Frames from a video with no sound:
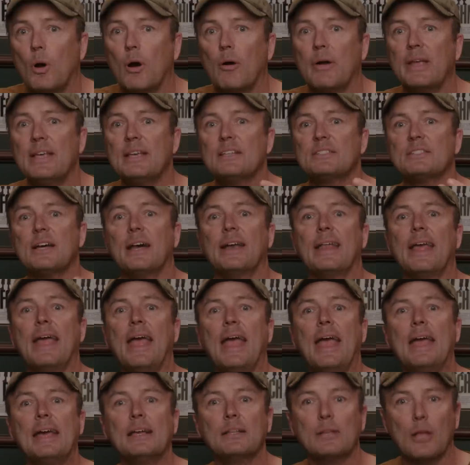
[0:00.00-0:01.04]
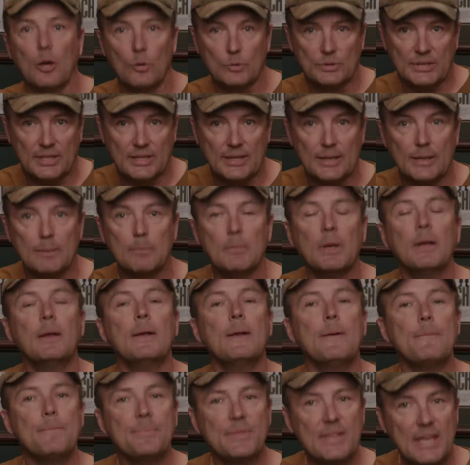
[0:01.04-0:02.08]
well, he's on a HALO team.
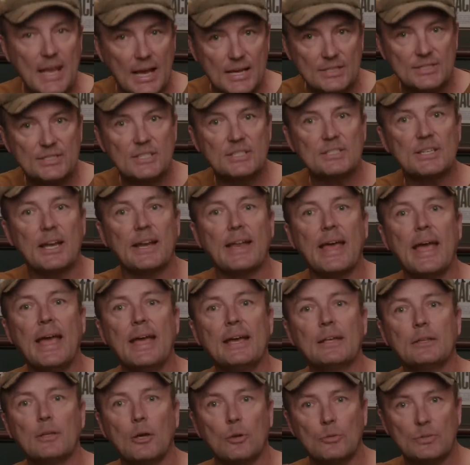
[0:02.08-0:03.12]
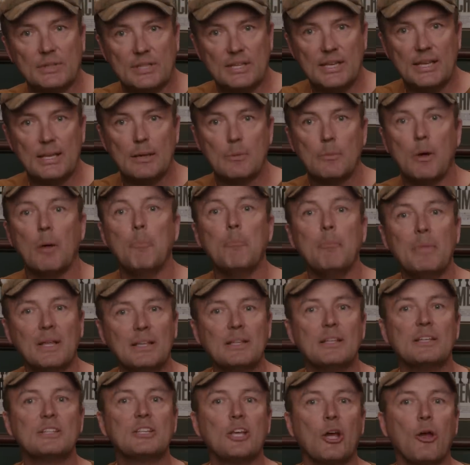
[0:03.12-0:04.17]
Yes, he's on a HALO team, a
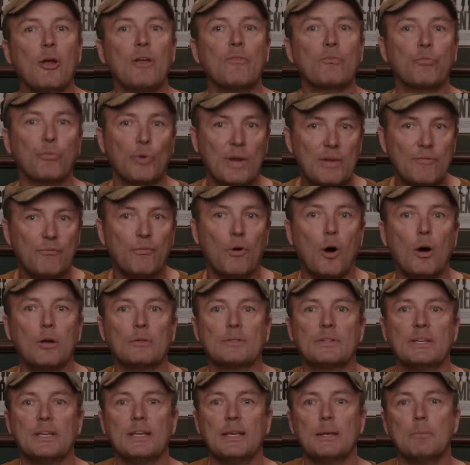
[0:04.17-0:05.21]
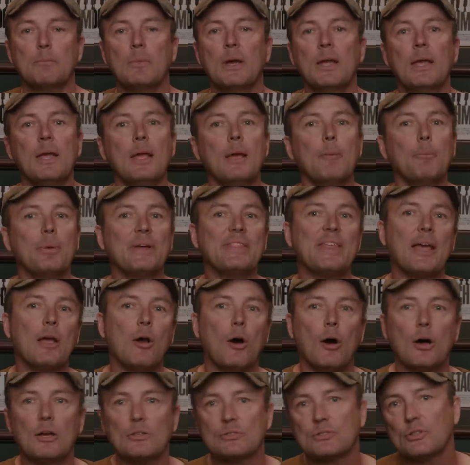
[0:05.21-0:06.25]
military free fall team, but they
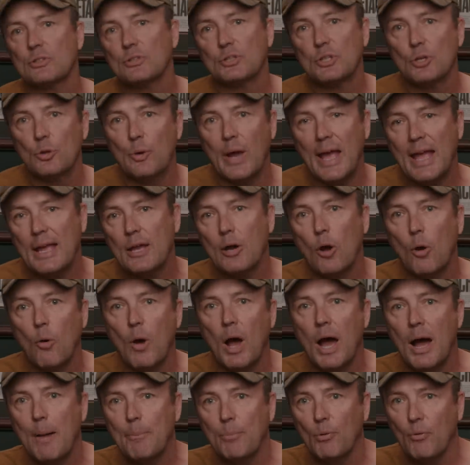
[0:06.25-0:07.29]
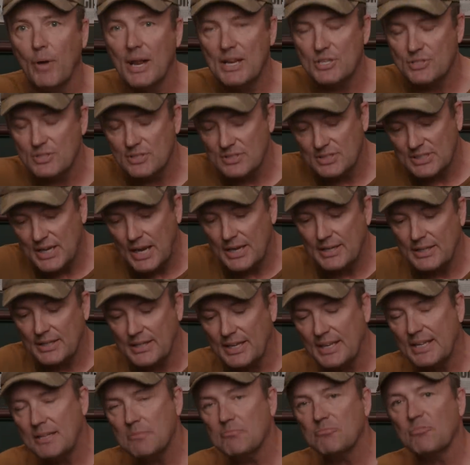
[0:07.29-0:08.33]
also do hey-ho operations. Kind of
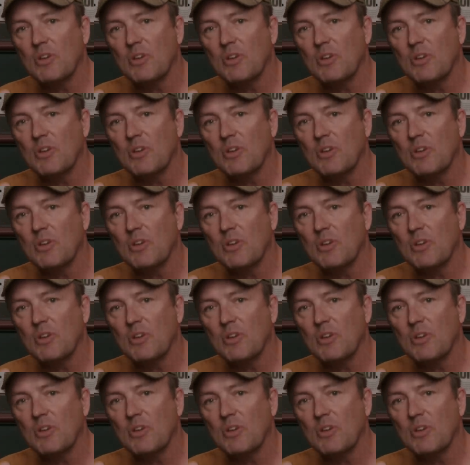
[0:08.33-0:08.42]
neat,